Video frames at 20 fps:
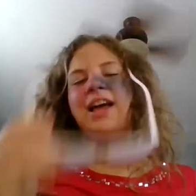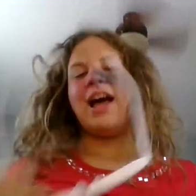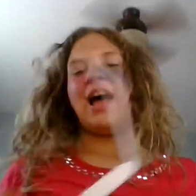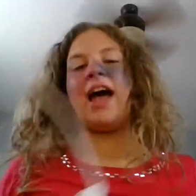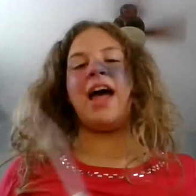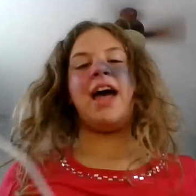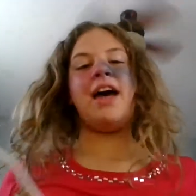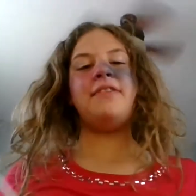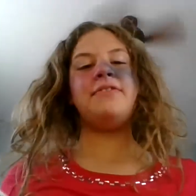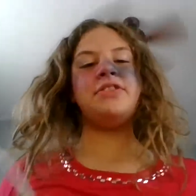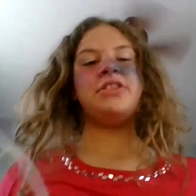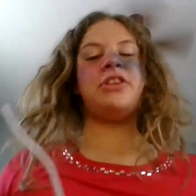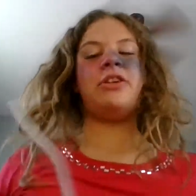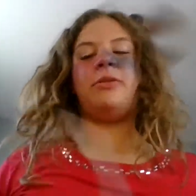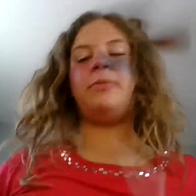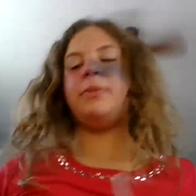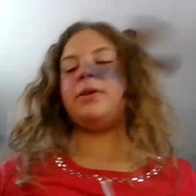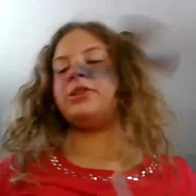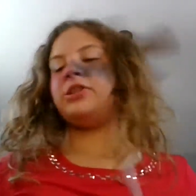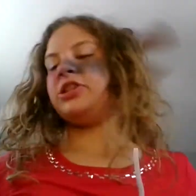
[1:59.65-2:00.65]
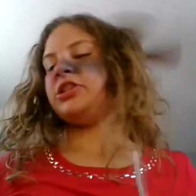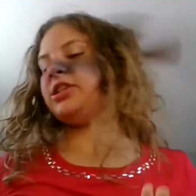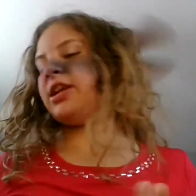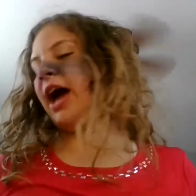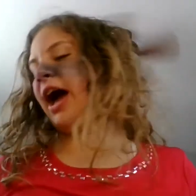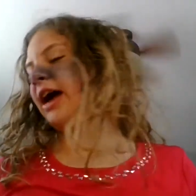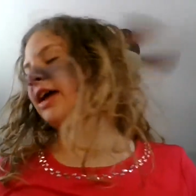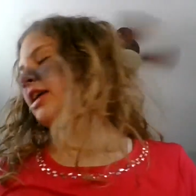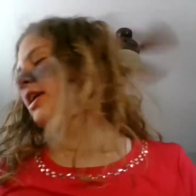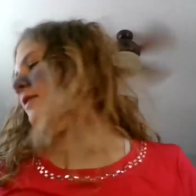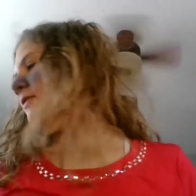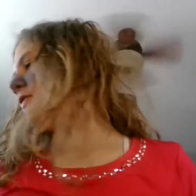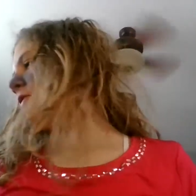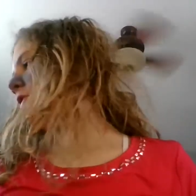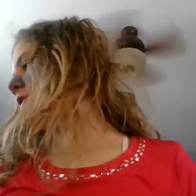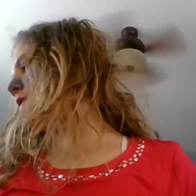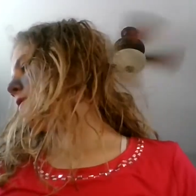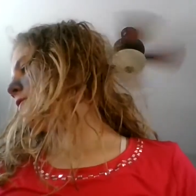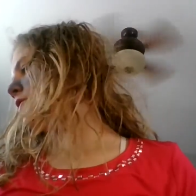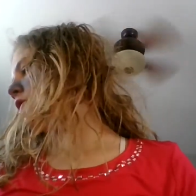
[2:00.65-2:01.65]
I have so much tacky
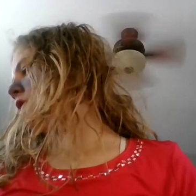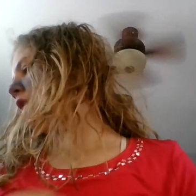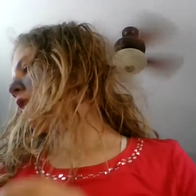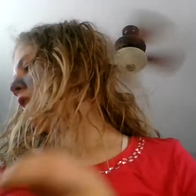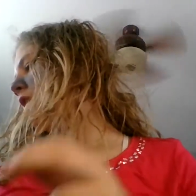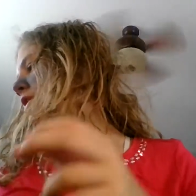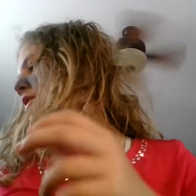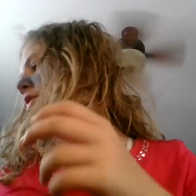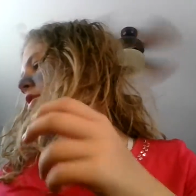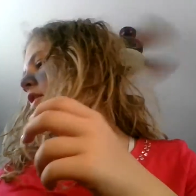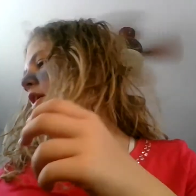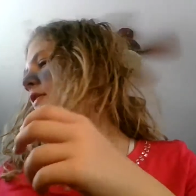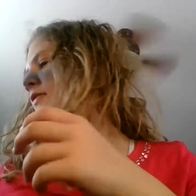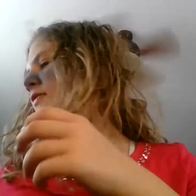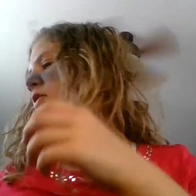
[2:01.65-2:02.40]
4th of July stuff,